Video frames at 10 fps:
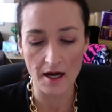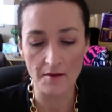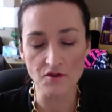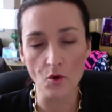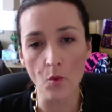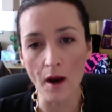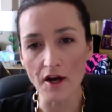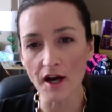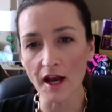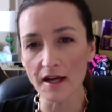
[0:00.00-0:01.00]
So what
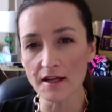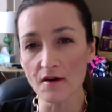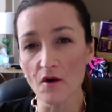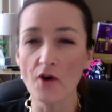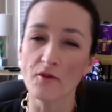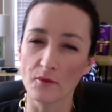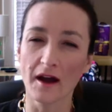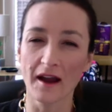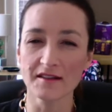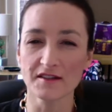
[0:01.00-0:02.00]
you're gonna, or well,
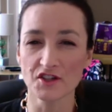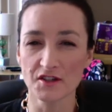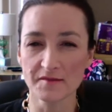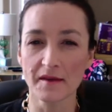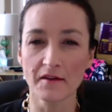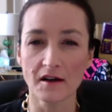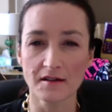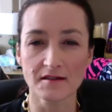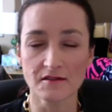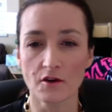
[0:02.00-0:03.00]
I guess I should explain the
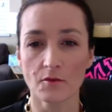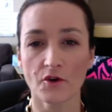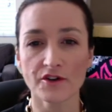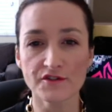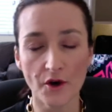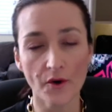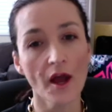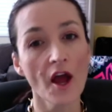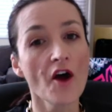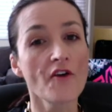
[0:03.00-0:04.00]
contest a little more. So
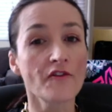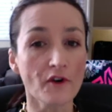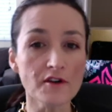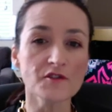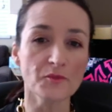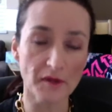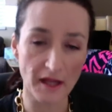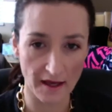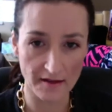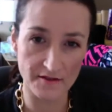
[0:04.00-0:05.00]
first
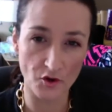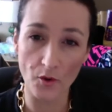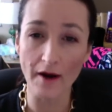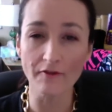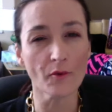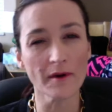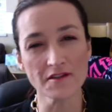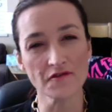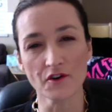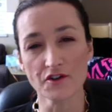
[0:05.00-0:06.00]
place, so whoever wins
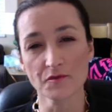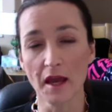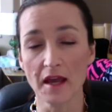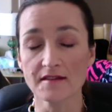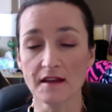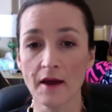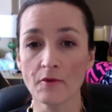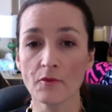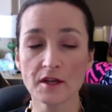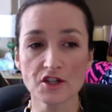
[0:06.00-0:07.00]
first place, and I
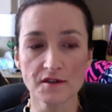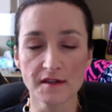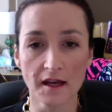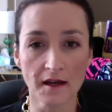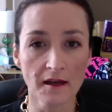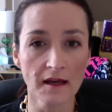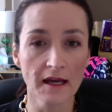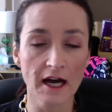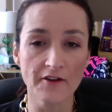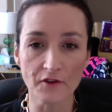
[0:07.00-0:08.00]
will be choosing
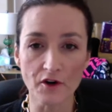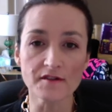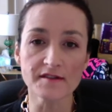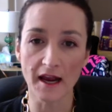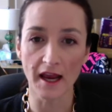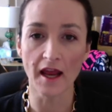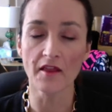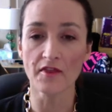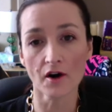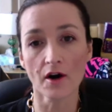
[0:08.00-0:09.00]
a first, second,
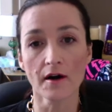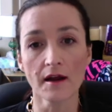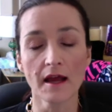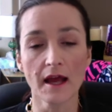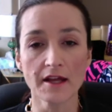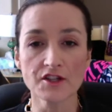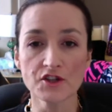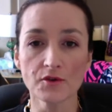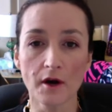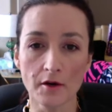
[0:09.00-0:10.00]
third, and
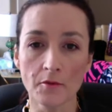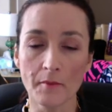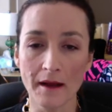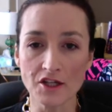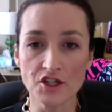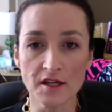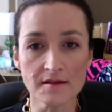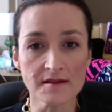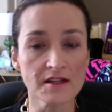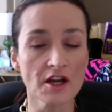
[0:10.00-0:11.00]
2 honorable
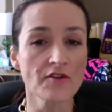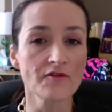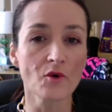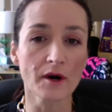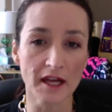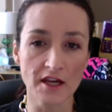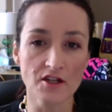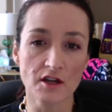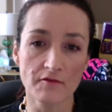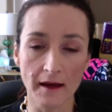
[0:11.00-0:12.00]
mentions for each
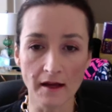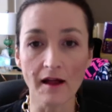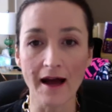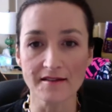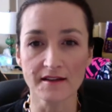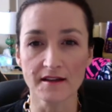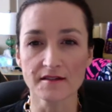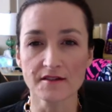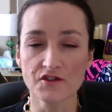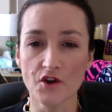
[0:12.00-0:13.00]
of my classes.
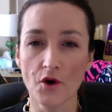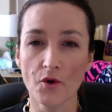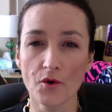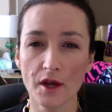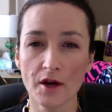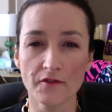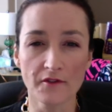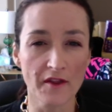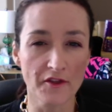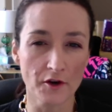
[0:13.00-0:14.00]
So, you know, if you've
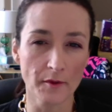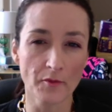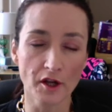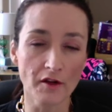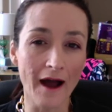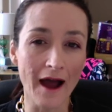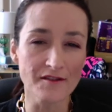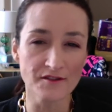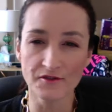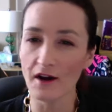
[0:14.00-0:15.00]
got 30 people in a class,
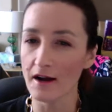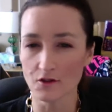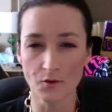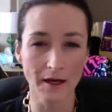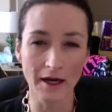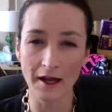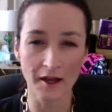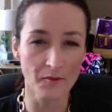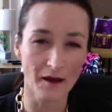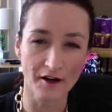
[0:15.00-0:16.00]
you've got 29
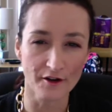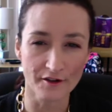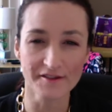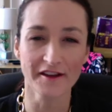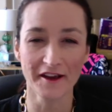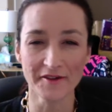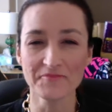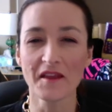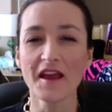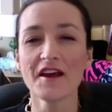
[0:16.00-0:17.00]
competitors, okay?
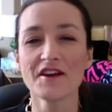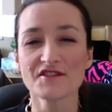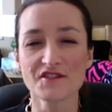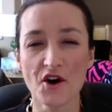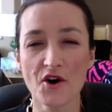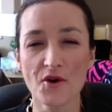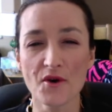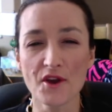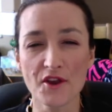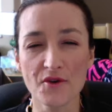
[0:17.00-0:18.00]
So
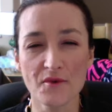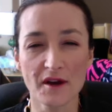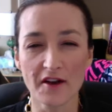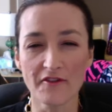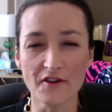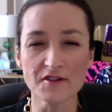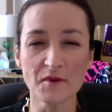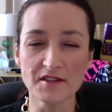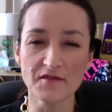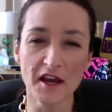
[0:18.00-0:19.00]
you will get a first
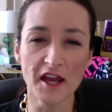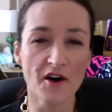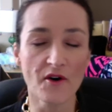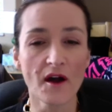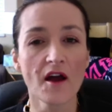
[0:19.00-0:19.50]
place video.